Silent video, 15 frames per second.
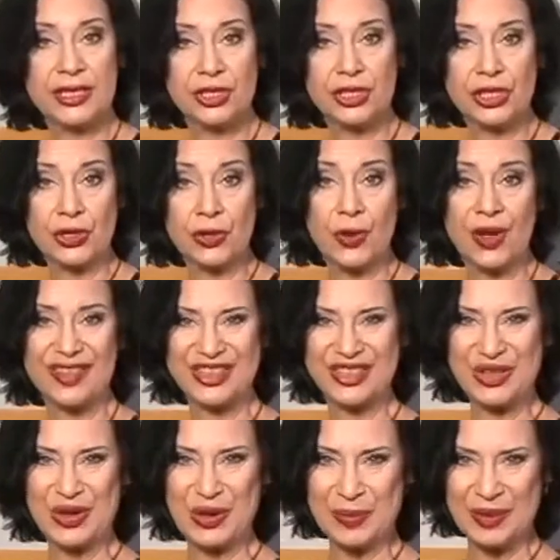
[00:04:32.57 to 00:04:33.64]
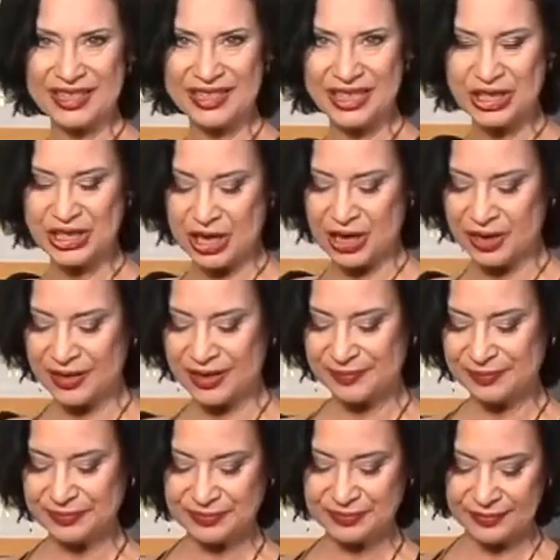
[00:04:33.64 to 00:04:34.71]
into the solar plexus chakra.
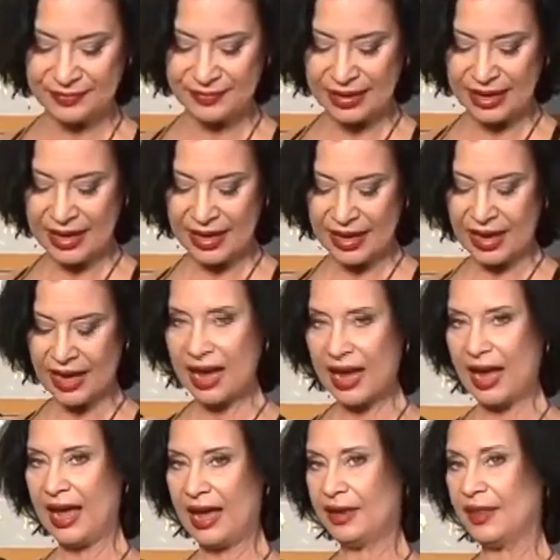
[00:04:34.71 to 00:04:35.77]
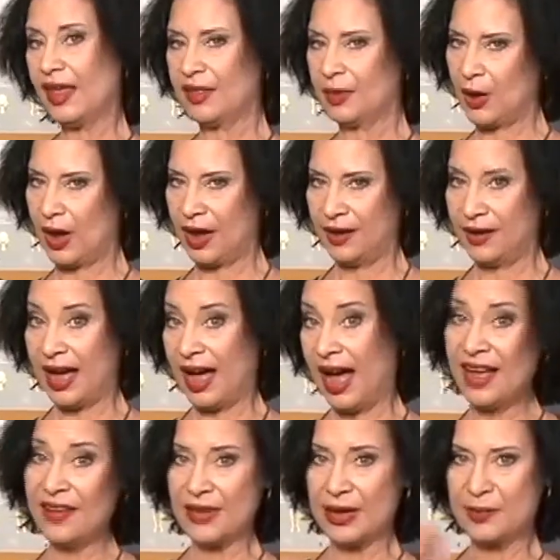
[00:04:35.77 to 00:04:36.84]
And a
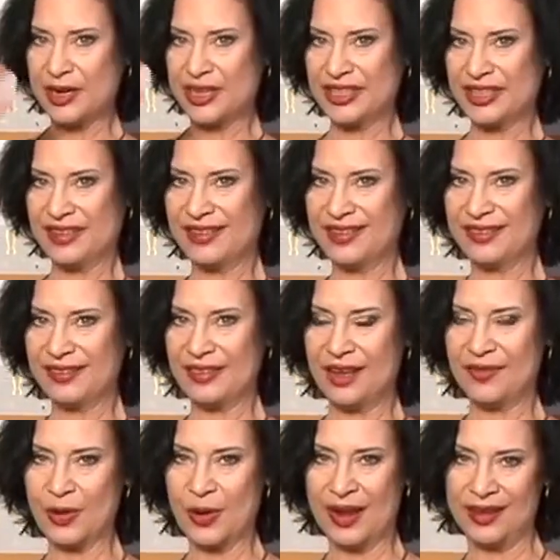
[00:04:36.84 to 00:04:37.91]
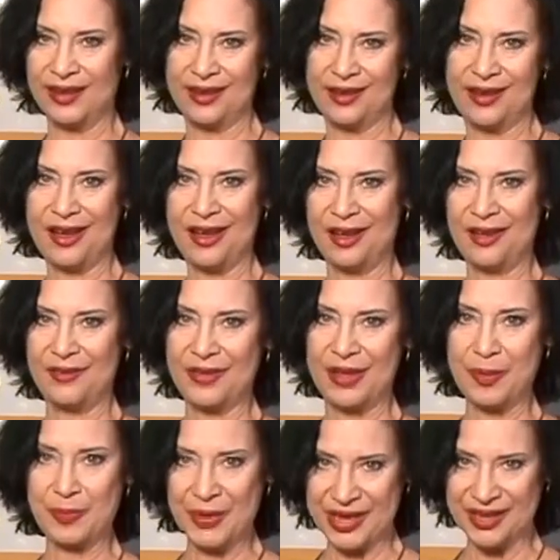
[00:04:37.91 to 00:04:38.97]
high vibration variety of
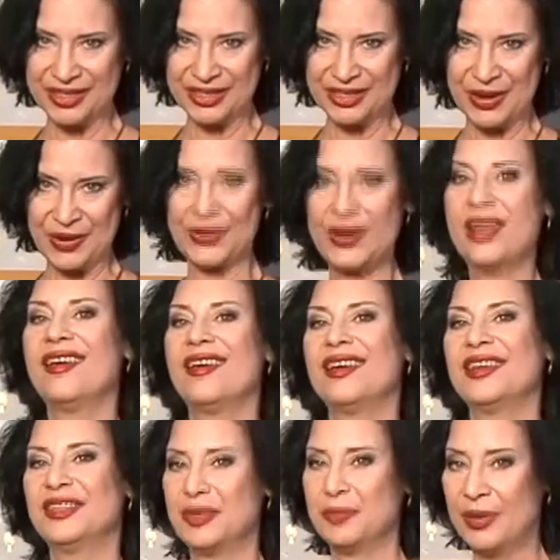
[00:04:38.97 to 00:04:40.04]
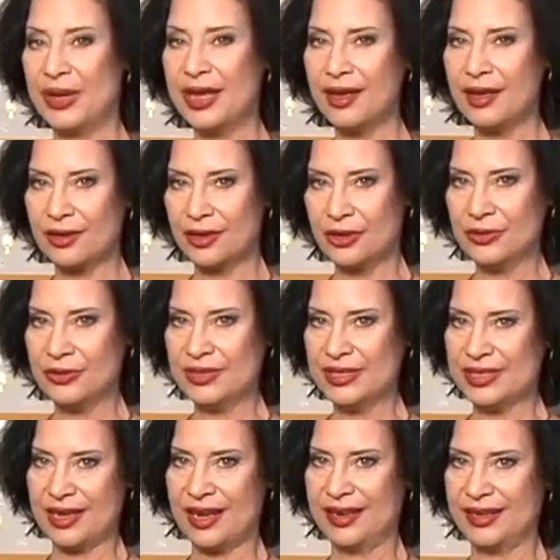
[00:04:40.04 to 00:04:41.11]
a pink stone is a pink
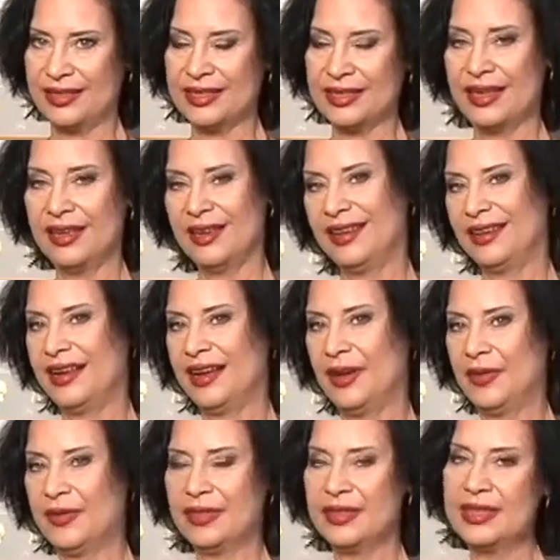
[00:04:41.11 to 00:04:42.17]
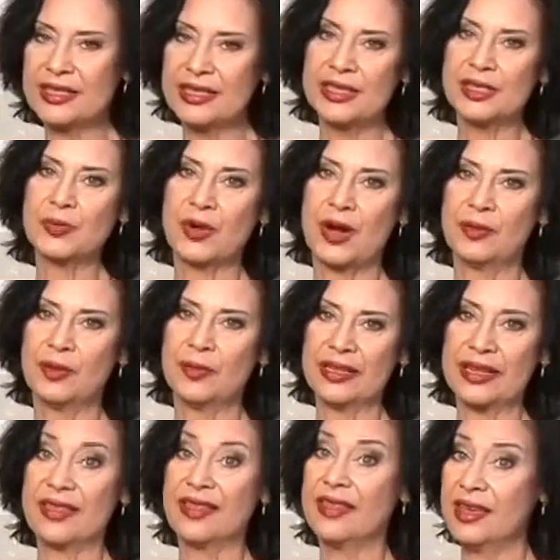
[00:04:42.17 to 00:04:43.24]
kudenzite. Now this is
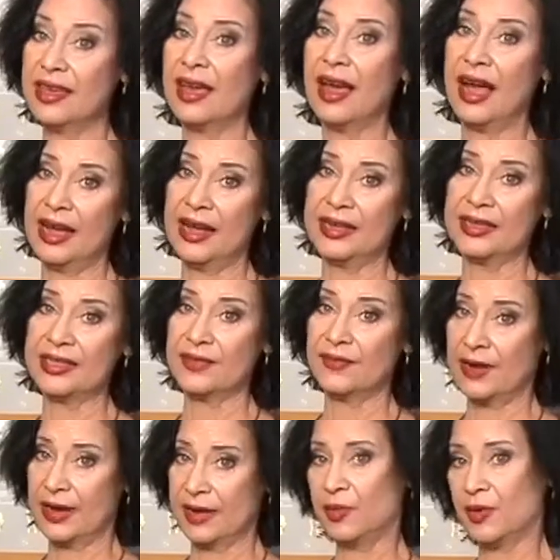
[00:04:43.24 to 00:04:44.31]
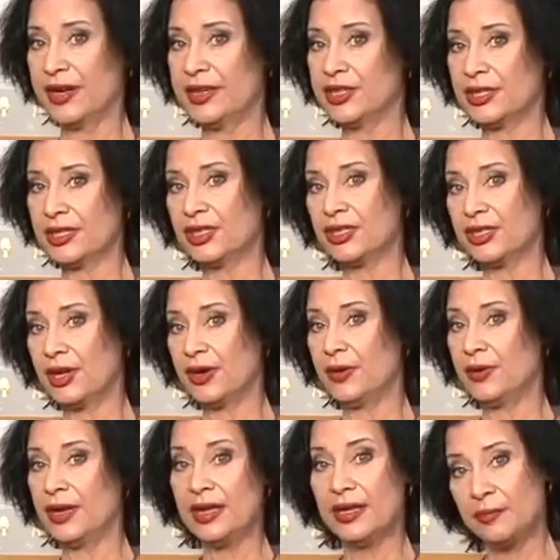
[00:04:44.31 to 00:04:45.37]
probably the highest vibration
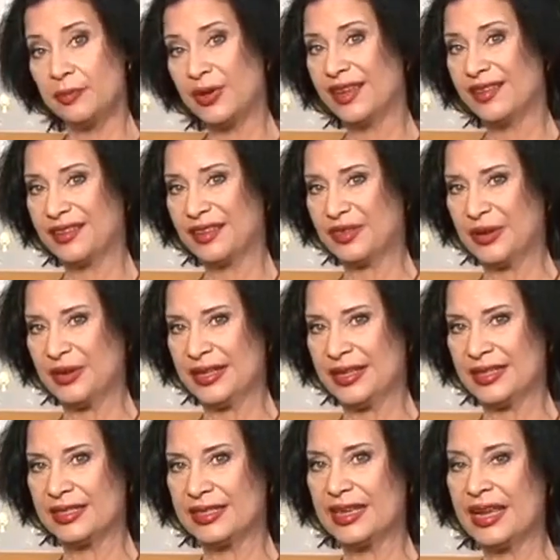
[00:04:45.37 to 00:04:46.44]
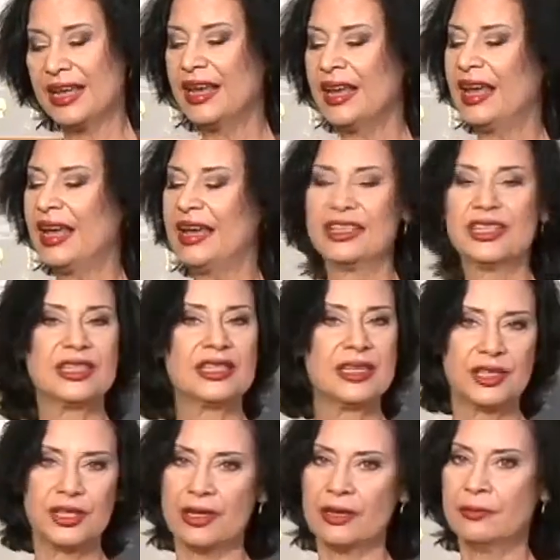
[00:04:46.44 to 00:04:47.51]
stone in pink that there is. It's
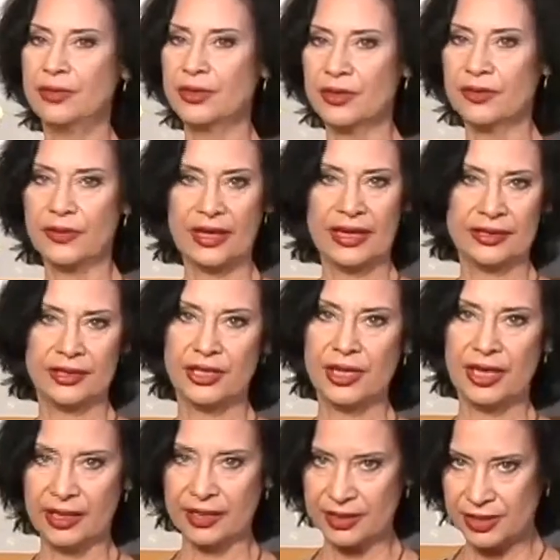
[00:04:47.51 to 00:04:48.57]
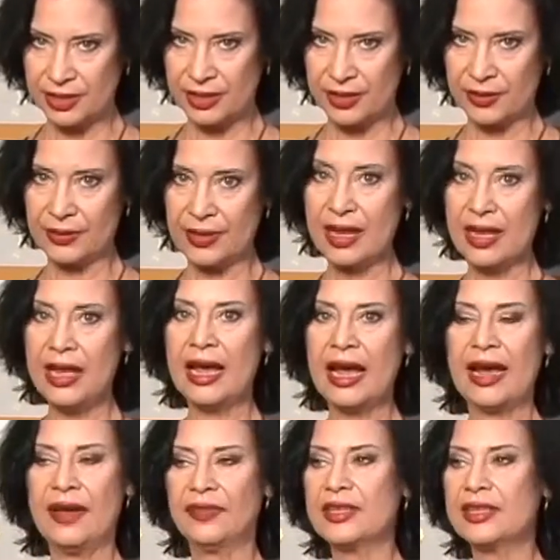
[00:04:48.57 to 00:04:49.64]
such a beautiful angelic stone,
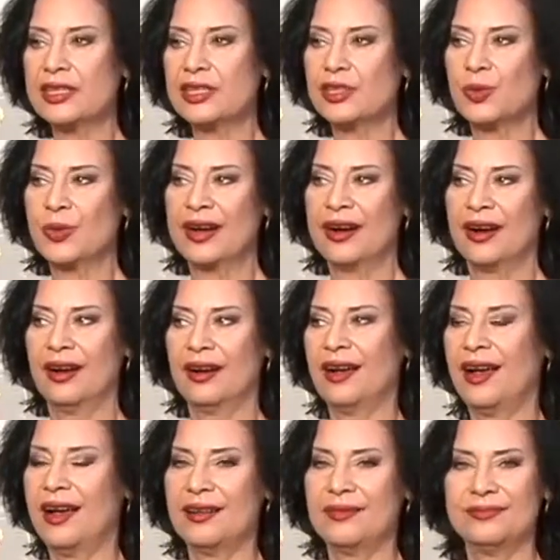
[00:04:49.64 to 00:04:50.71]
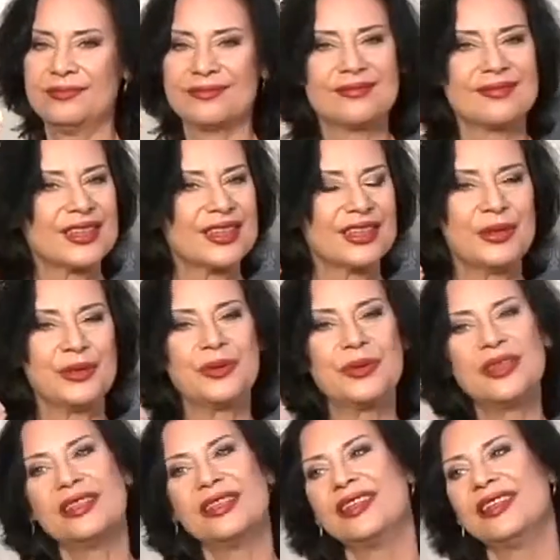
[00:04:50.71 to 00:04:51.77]
and this is where you're
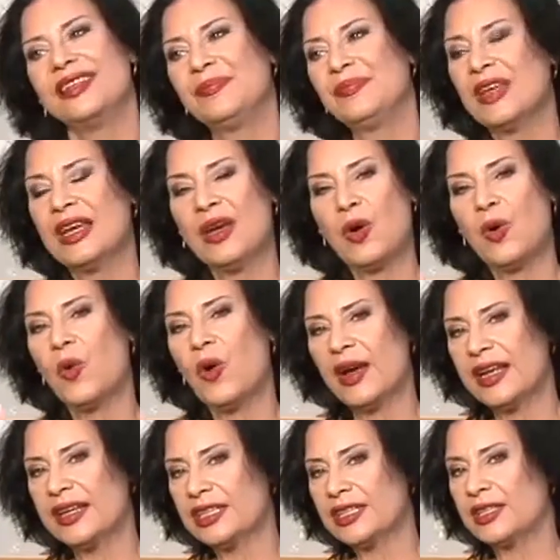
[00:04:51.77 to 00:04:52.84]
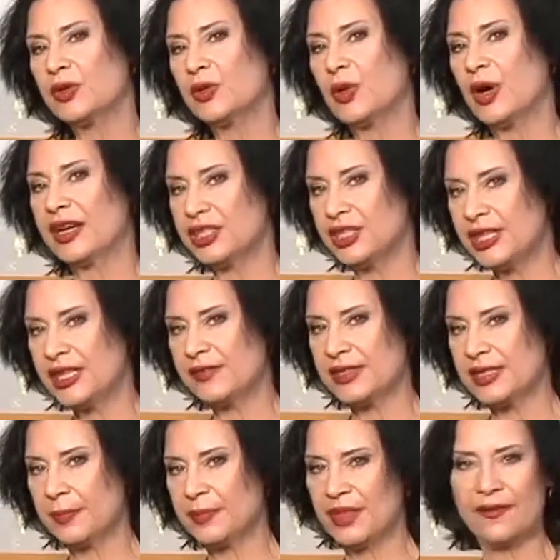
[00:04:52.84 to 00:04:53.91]
really wanting to achieve
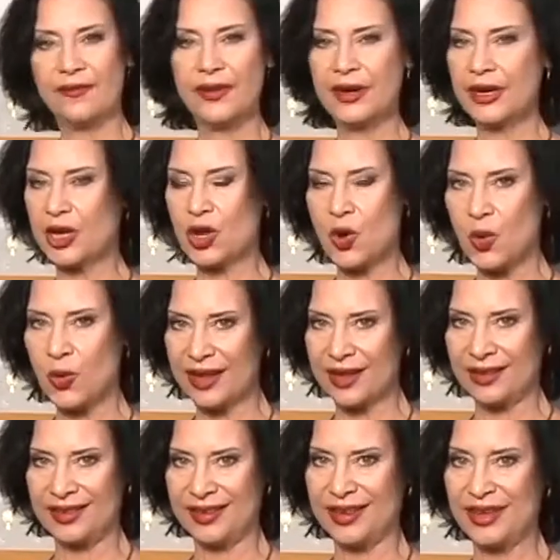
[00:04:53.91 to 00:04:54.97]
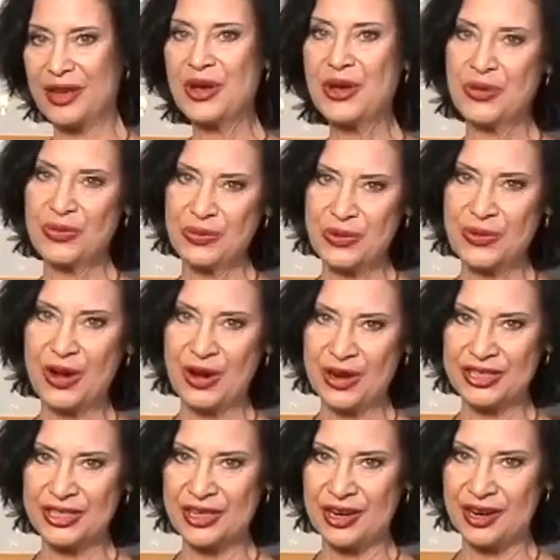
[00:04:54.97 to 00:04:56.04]
something very quickly through the
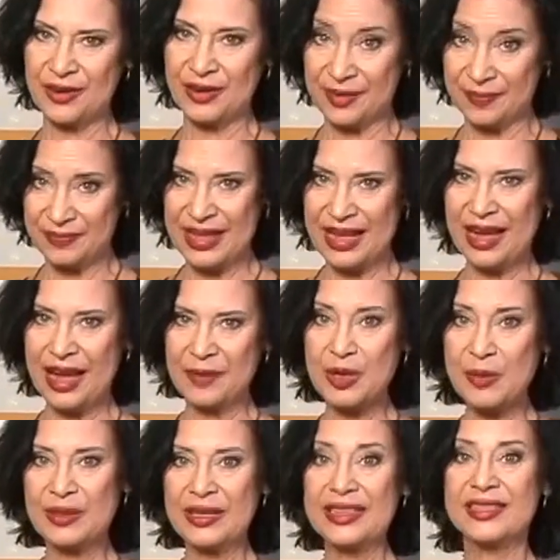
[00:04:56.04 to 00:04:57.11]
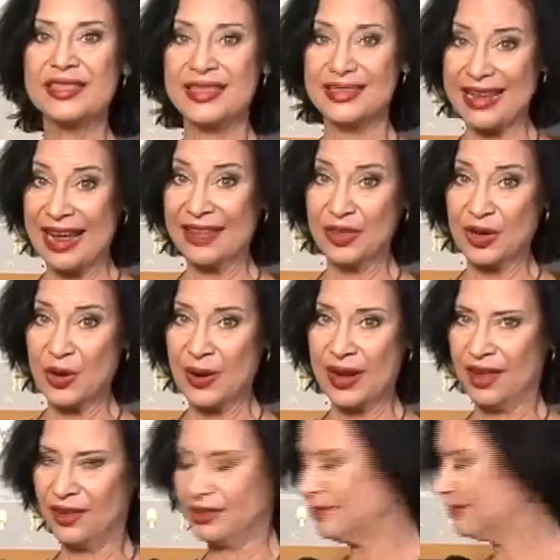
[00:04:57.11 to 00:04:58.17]
heart chakra. I'm going to place this at the crown.